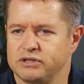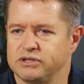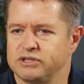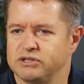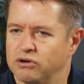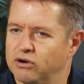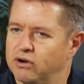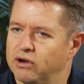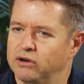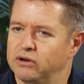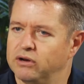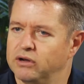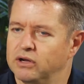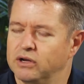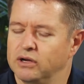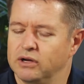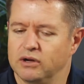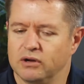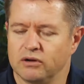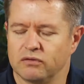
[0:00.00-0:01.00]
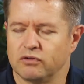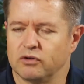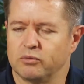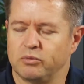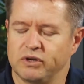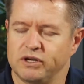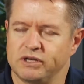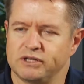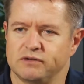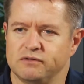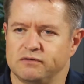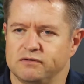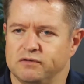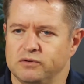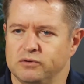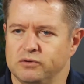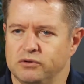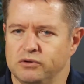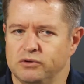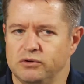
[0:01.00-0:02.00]
design for a piece of
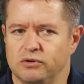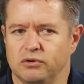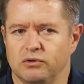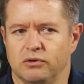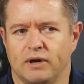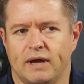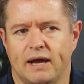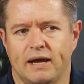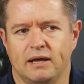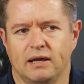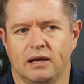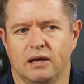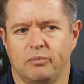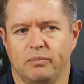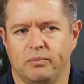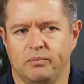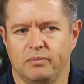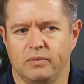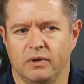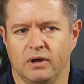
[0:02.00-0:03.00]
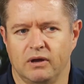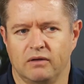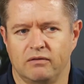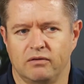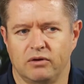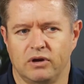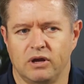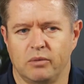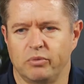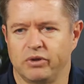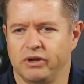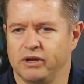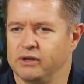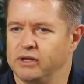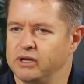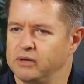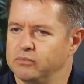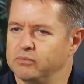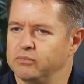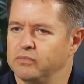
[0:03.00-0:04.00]
food or a very
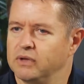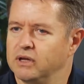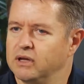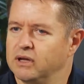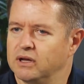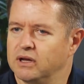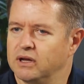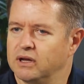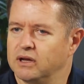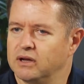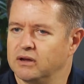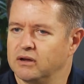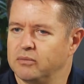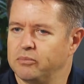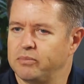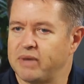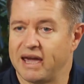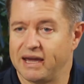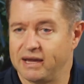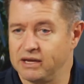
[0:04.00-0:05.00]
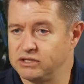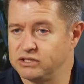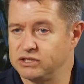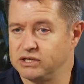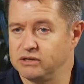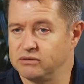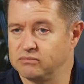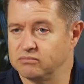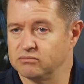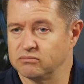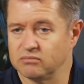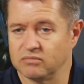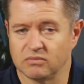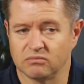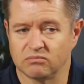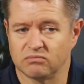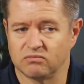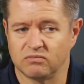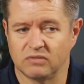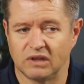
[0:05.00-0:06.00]
appealing packaging
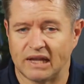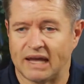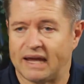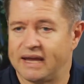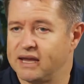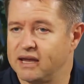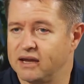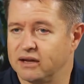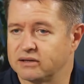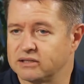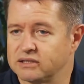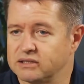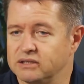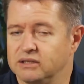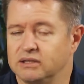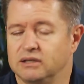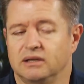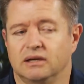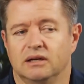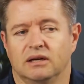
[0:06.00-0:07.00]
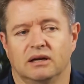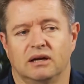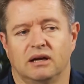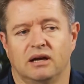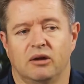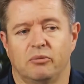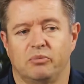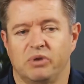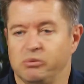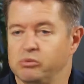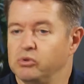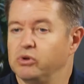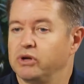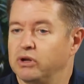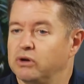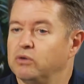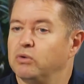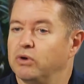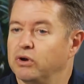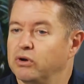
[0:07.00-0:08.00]
layout. People are
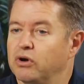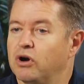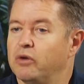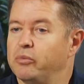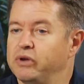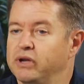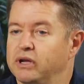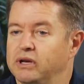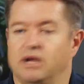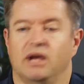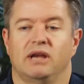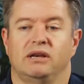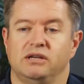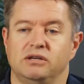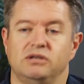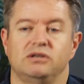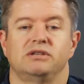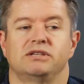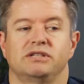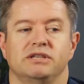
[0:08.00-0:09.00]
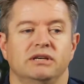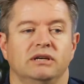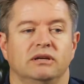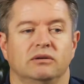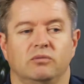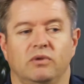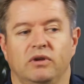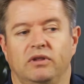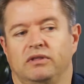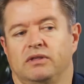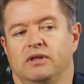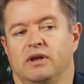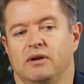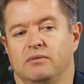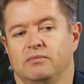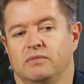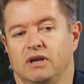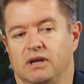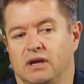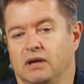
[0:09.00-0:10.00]
going to want to copy it, and you do see it with
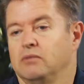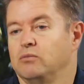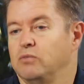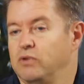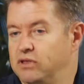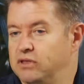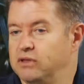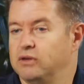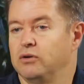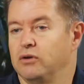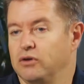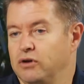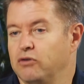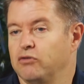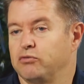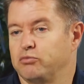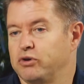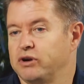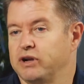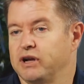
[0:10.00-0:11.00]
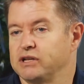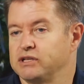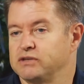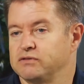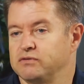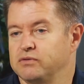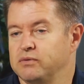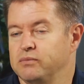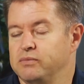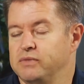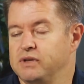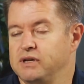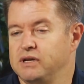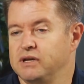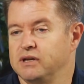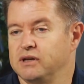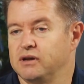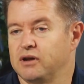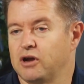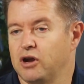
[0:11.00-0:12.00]
again with the knockoff products from
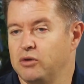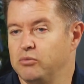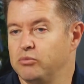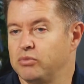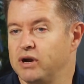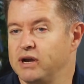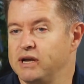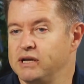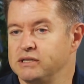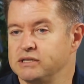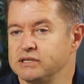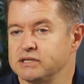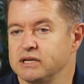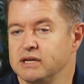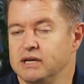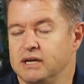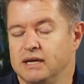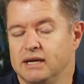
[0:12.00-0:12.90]
the home brands.